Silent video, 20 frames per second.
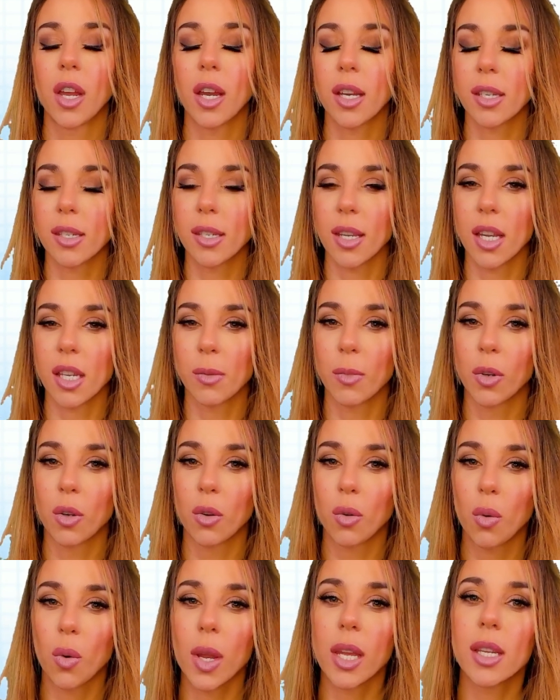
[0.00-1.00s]
assessment
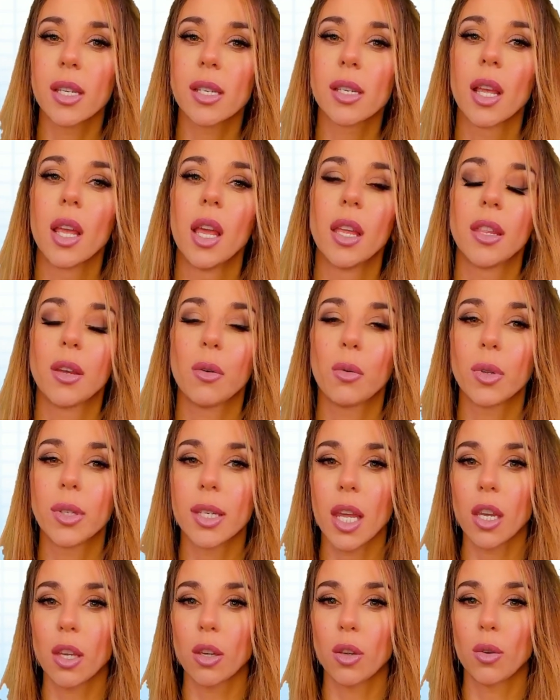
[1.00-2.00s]
quiz that will
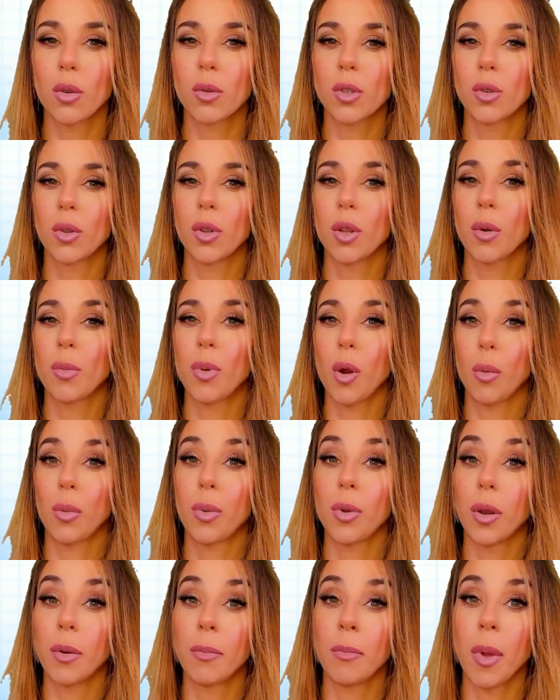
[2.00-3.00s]
take you to the
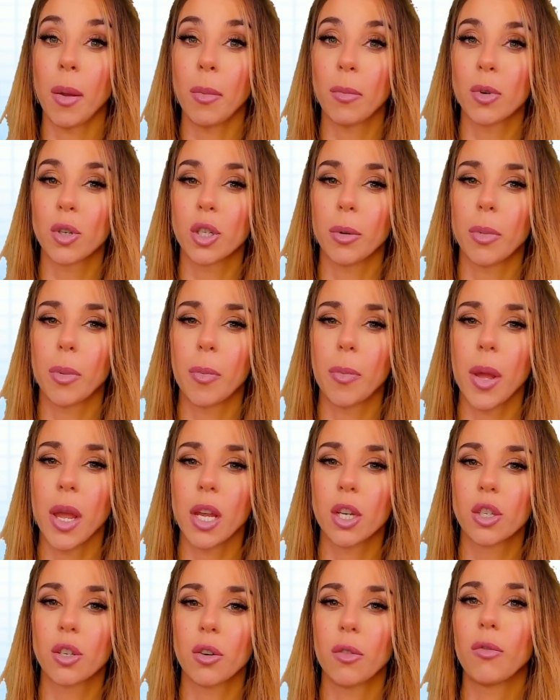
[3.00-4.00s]
appropriate membership
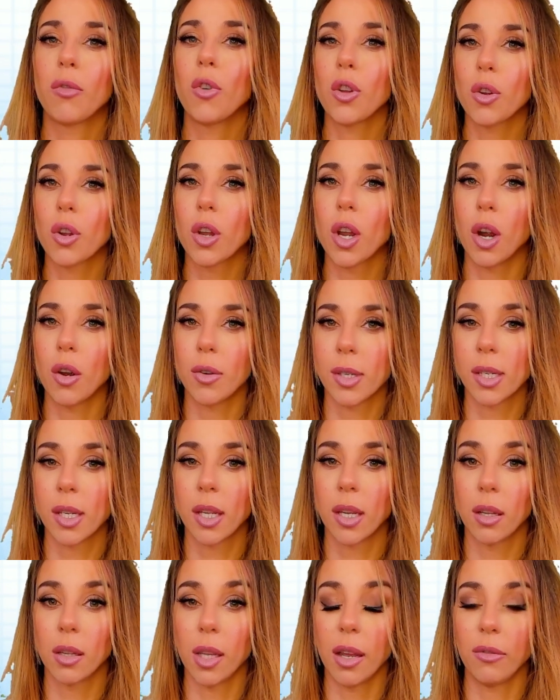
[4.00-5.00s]
page for your current
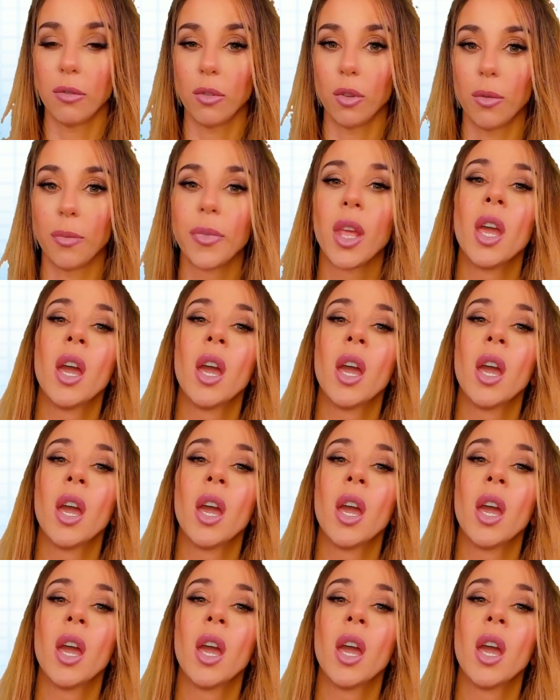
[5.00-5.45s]
skill level.